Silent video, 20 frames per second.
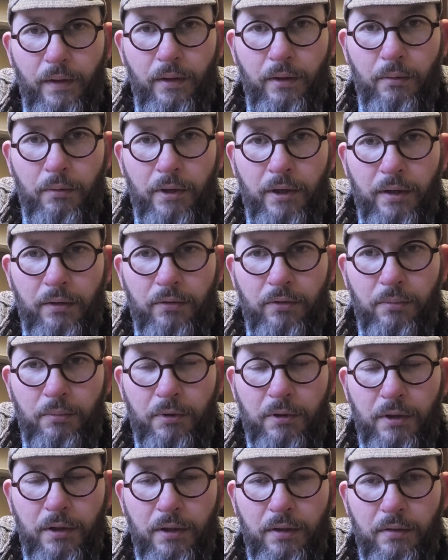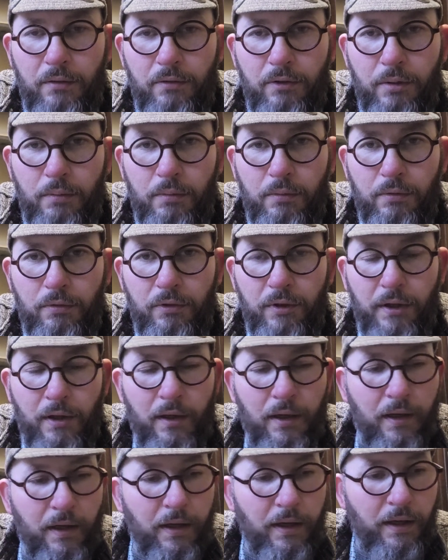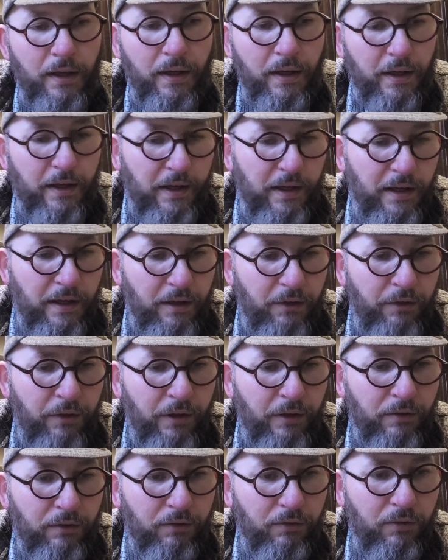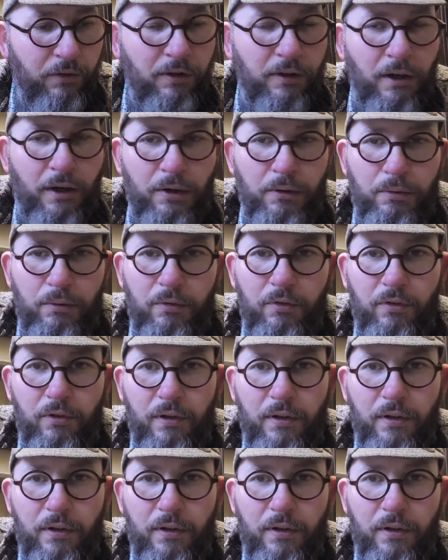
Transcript: without too many troubles. Things to note,